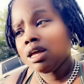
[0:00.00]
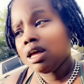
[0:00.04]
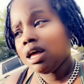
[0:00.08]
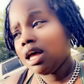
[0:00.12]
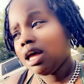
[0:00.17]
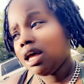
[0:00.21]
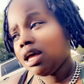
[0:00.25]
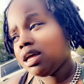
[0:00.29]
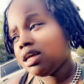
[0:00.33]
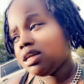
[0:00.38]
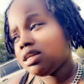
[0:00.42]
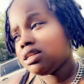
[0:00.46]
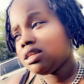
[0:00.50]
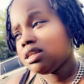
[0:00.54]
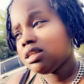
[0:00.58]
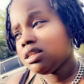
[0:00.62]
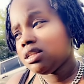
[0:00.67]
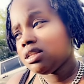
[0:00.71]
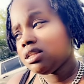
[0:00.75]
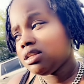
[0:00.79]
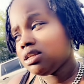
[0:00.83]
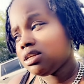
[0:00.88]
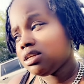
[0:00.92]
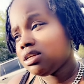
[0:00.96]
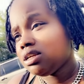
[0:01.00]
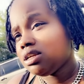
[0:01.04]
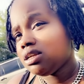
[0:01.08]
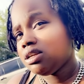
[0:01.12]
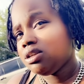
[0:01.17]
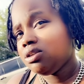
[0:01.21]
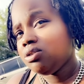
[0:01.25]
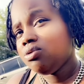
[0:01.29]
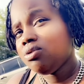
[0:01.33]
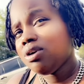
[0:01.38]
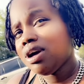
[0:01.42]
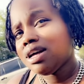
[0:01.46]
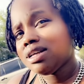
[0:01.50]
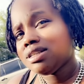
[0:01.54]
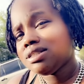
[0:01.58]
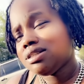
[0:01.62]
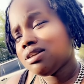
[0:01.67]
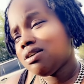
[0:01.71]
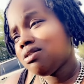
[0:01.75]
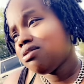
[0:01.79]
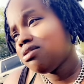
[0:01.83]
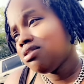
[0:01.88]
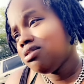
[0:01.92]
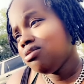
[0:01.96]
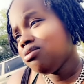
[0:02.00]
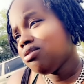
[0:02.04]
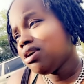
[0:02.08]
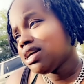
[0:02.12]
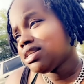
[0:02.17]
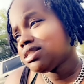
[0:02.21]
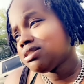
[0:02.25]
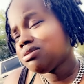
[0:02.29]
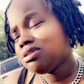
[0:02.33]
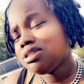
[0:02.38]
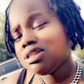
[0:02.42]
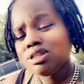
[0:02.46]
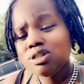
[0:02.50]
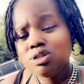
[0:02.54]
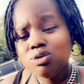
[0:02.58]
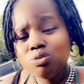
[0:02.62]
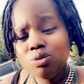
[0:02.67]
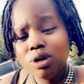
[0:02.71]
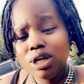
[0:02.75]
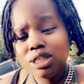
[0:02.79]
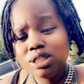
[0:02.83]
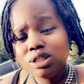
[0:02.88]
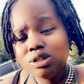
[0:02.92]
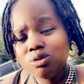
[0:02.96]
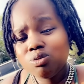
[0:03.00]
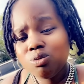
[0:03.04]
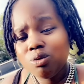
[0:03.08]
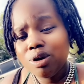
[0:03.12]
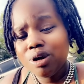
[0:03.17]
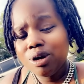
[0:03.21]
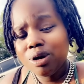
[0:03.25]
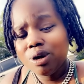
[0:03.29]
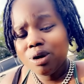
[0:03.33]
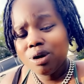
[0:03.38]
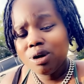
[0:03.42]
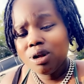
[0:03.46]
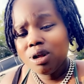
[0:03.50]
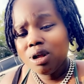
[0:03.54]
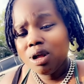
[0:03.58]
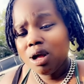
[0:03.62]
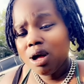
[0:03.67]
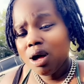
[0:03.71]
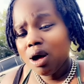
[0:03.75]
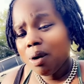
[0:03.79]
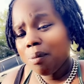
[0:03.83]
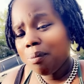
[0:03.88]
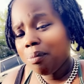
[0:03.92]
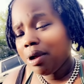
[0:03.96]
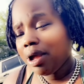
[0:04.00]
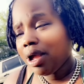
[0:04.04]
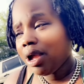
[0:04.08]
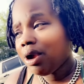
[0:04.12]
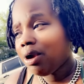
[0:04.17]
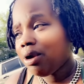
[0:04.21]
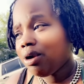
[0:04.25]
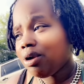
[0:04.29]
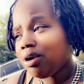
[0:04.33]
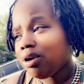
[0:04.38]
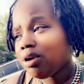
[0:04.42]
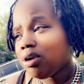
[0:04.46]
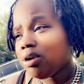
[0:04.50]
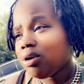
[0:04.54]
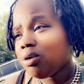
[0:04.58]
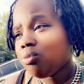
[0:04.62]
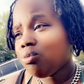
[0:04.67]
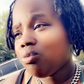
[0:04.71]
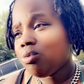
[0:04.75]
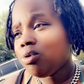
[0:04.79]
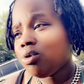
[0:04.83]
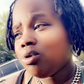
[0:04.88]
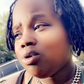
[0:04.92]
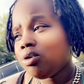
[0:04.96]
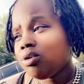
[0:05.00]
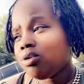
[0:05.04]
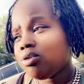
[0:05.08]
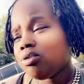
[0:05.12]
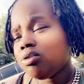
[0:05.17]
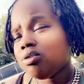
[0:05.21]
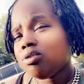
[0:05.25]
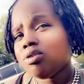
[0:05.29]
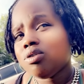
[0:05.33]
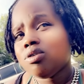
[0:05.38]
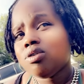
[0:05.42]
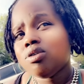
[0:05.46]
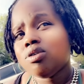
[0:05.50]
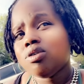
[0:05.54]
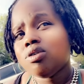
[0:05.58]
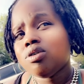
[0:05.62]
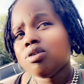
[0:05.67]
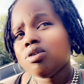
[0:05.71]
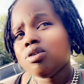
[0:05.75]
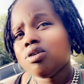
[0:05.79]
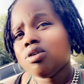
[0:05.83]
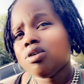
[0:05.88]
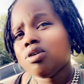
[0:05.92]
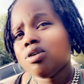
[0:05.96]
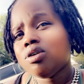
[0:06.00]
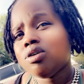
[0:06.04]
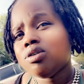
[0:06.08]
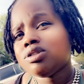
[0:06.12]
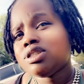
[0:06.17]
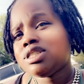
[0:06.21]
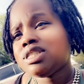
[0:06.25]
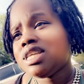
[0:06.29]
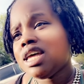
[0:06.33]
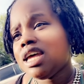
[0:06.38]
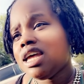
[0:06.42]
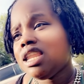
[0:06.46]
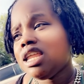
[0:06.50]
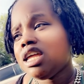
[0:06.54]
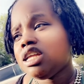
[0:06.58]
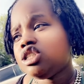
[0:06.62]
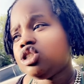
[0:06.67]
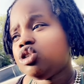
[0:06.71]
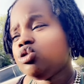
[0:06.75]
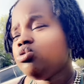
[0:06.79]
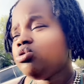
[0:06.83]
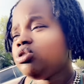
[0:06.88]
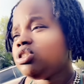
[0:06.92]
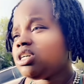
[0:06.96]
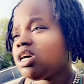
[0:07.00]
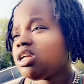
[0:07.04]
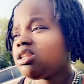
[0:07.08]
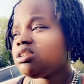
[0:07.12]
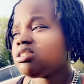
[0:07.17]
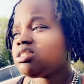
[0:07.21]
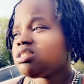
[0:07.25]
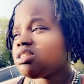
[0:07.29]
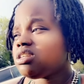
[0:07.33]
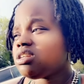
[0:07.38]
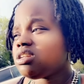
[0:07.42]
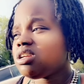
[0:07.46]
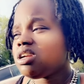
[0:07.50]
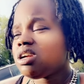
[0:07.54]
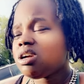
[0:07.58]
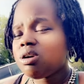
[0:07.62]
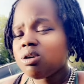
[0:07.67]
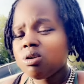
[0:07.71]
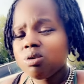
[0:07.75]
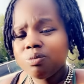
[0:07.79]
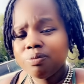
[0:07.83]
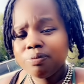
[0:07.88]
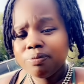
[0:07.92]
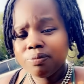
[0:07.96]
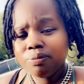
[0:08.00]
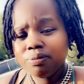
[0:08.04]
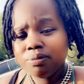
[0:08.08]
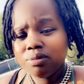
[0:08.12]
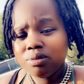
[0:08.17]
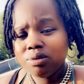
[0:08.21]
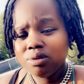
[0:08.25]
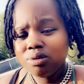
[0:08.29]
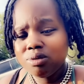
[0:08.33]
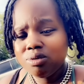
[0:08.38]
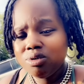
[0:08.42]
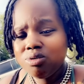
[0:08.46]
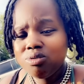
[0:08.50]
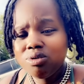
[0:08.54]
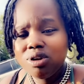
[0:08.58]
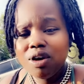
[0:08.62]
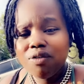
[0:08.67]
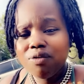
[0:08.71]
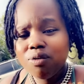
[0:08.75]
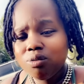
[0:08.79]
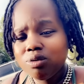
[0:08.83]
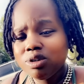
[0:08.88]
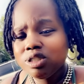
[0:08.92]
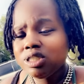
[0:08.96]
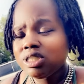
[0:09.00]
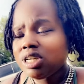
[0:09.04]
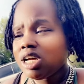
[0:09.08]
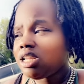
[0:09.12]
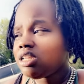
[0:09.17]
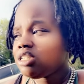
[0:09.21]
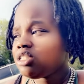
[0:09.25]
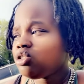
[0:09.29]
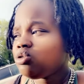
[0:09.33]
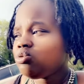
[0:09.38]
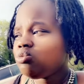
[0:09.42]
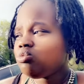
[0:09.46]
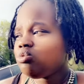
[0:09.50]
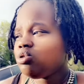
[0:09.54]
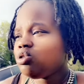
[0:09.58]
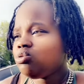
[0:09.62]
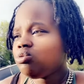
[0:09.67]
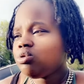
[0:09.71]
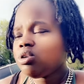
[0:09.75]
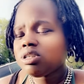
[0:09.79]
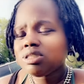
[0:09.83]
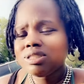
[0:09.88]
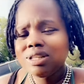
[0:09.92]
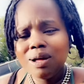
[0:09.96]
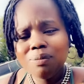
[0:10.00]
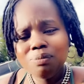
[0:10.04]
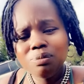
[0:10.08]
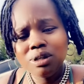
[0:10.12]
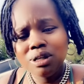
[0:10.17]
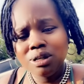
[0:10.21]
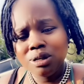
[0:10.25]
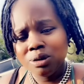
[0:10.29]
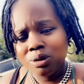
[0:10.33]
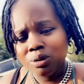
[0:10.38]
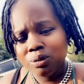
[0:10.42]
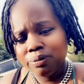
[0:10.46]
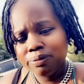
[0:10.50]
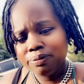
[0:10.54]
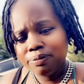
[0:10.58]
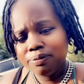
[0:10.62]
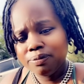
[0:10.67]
And you got some you got some situations where a parent will say that you jealous of them. You never was jealous. You you looked up to them.